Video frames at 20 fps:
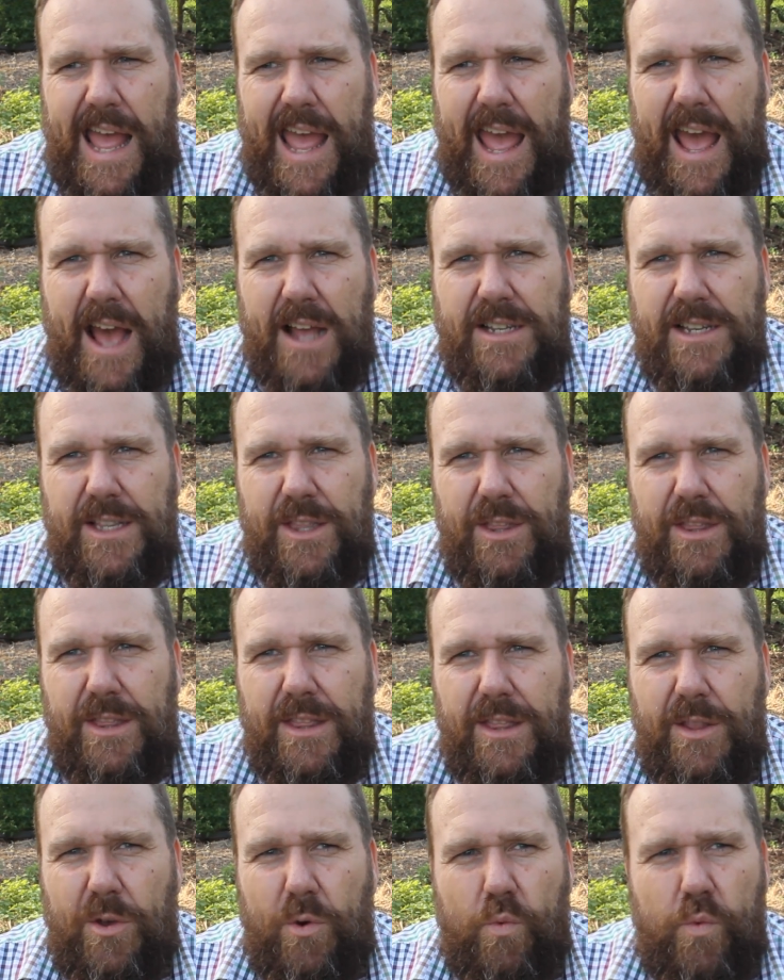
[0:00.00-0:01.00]
out
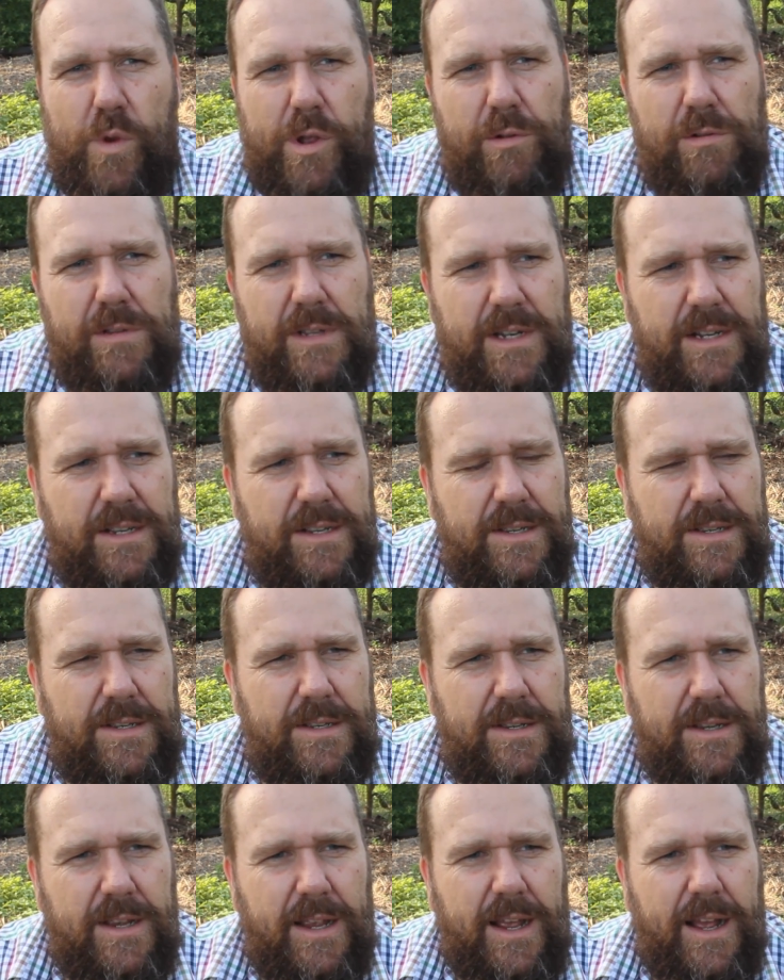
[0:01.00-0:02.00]
in the
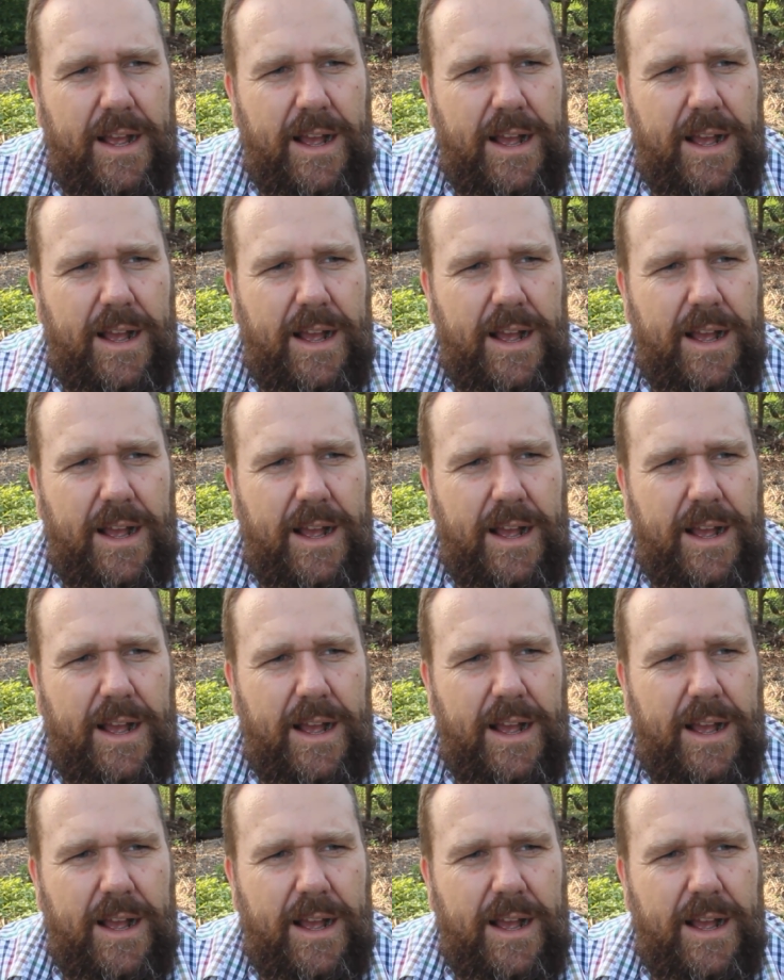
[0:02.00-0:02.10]
wilderness